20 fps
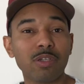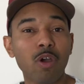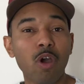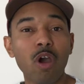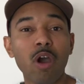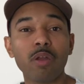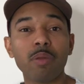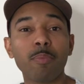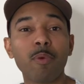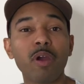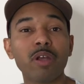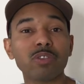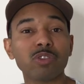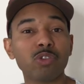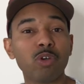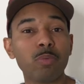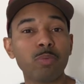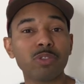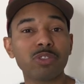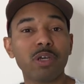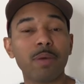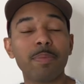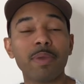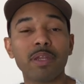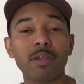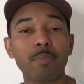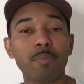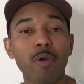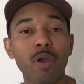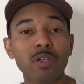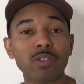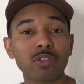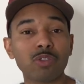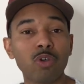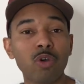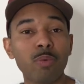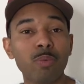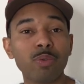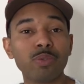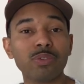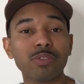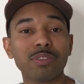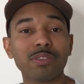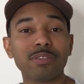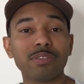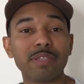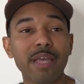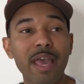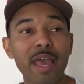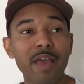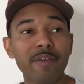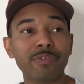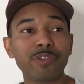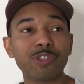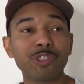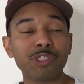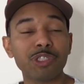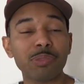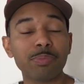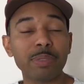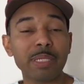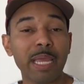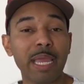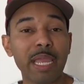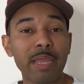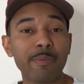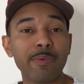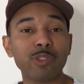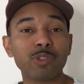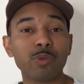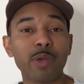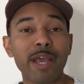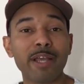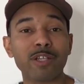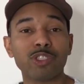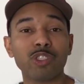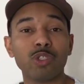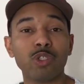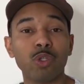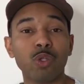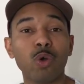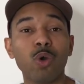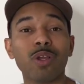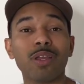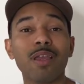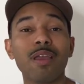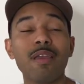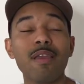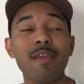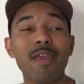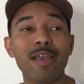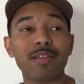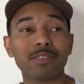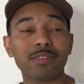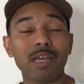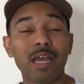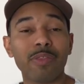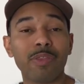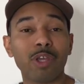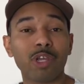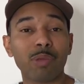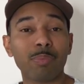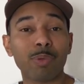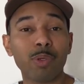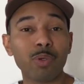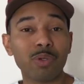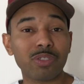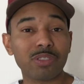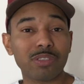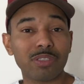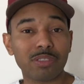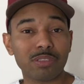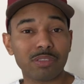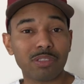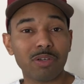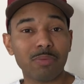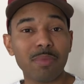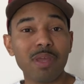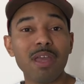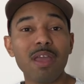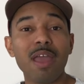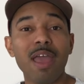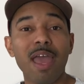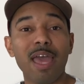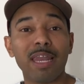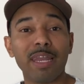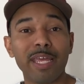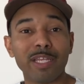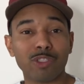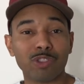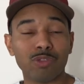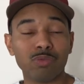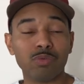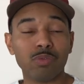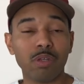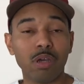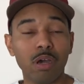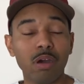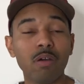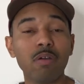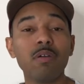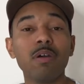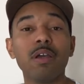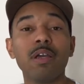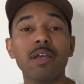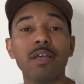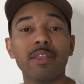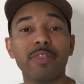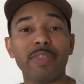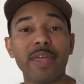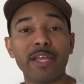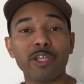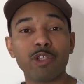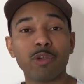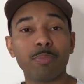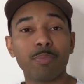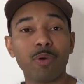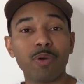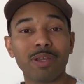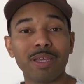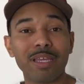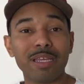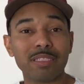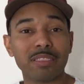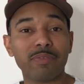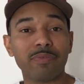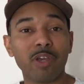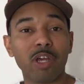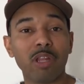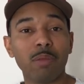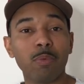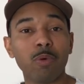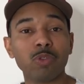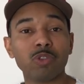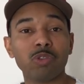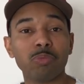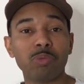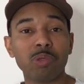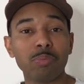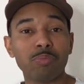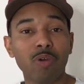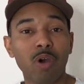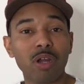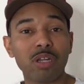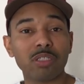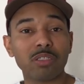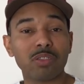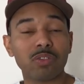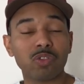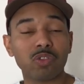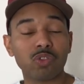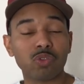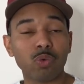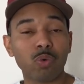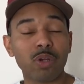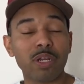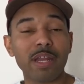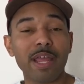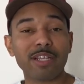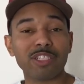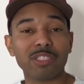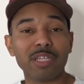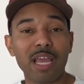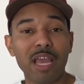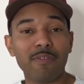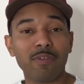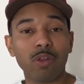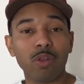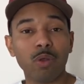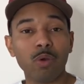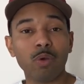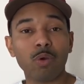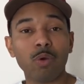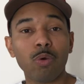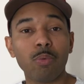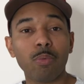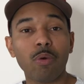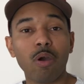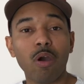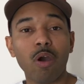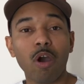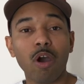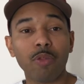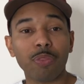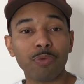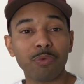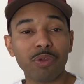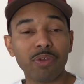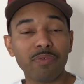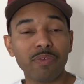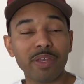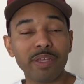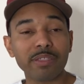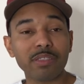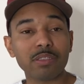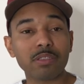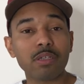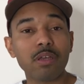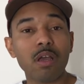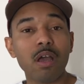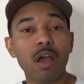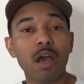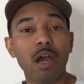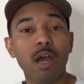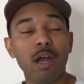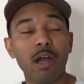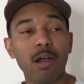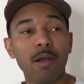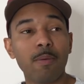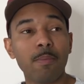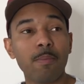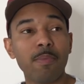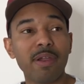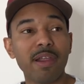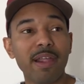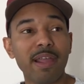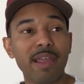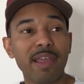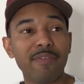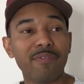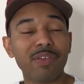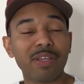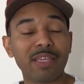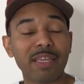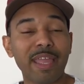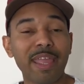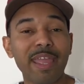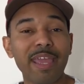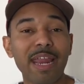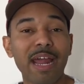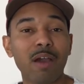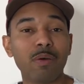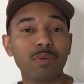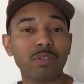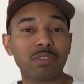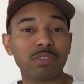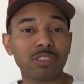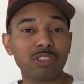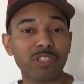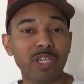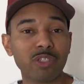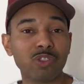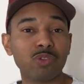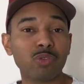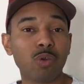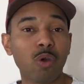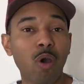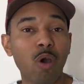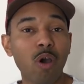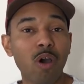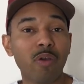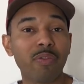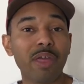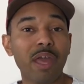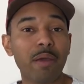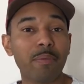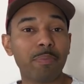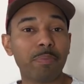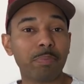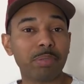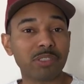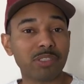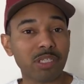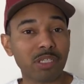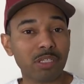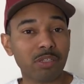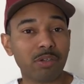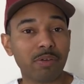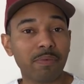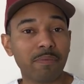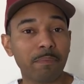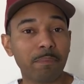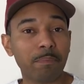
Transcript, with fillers: call the Barnes Nobles up, and the Barnes Nobles, the staff should be able to actually look inside their computer system and let you know that your book is available to be brought into the store and actually have a local author event. Um, if it can, I would suggest you call that particular